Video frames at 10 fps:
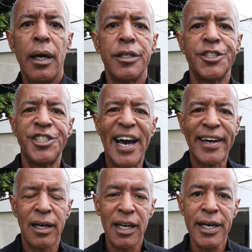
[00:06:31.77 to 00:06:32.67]

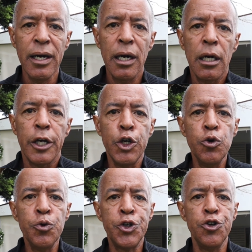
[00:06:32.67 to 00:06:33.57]
Secondly,
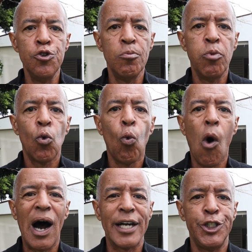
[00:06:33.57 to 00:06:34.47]
YouTube
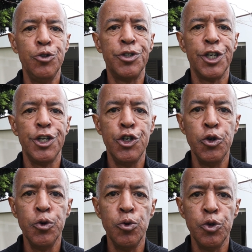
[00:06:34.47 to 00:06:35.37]
wants you to
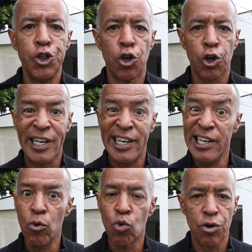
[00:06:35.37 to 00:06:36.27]
use your
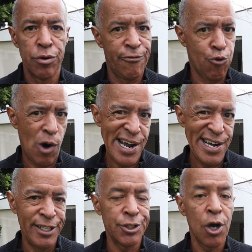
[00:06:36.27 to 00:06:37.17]
keyword
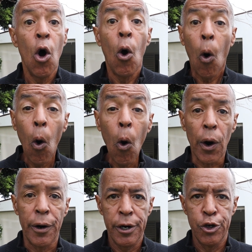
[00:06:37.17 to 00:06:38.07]
phrase
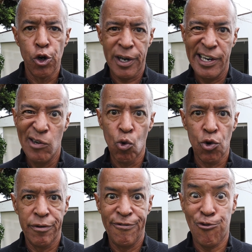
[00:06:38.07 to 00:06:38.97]
or your
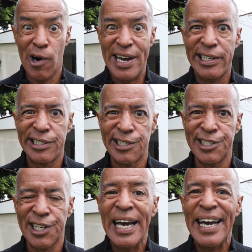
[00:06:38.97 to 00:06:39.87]
keyword
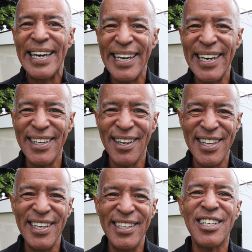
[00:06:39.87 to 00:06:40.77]
phrases in
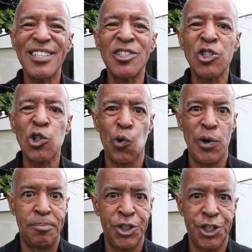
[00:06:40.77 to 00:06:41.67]
the
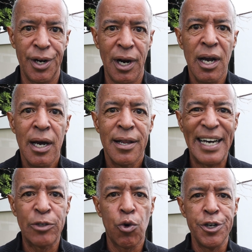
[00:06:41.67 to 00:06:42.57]
description.
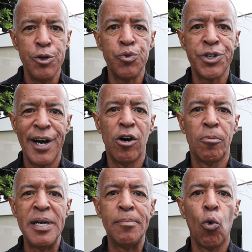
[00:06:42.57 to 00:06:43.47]
That's where you tell
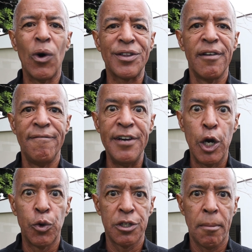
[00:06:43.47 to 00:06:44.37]
people what the
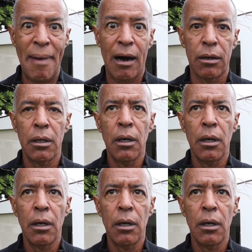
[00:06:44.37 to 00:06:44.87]
video is about.